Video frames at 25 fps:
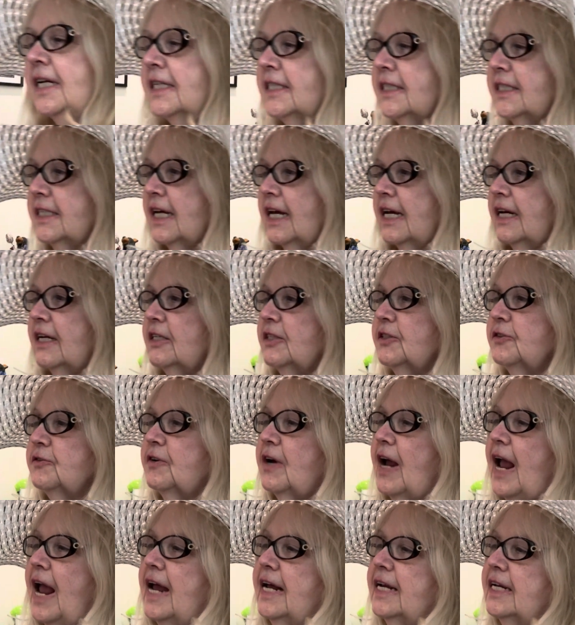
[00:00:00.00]
tails for
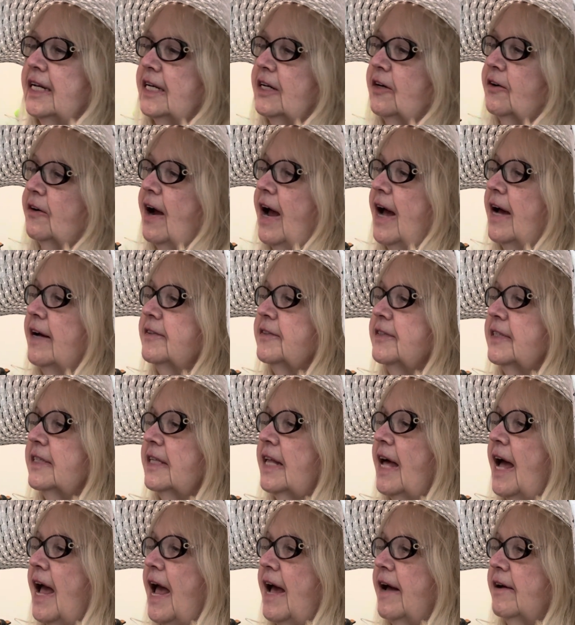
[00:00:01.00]
Annie Crafts and
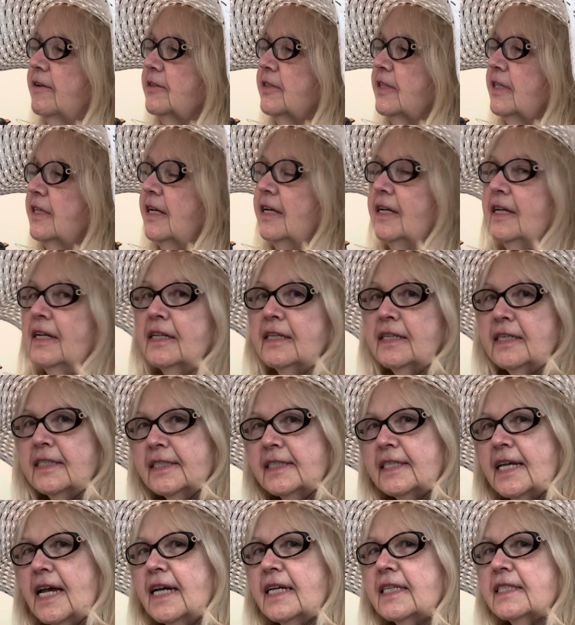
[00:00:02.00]
Laughs.
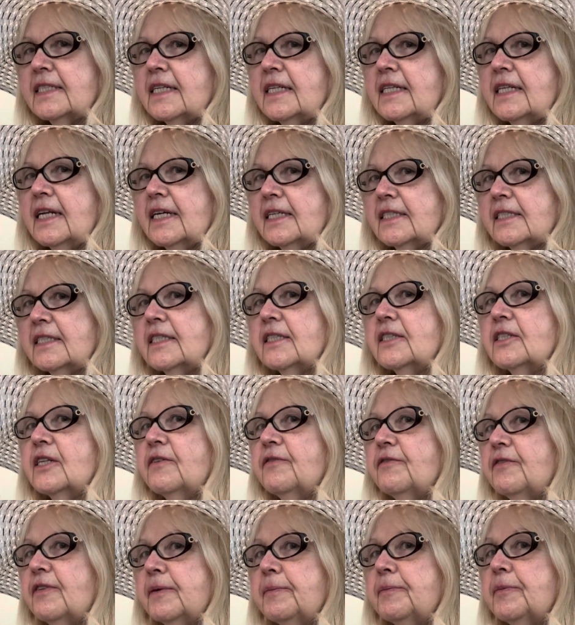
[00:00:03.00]
Let's ask Alexa to
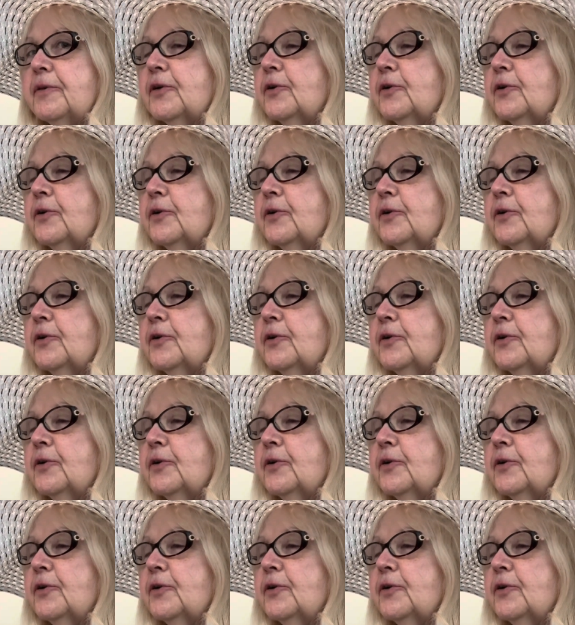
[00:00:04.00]
flip the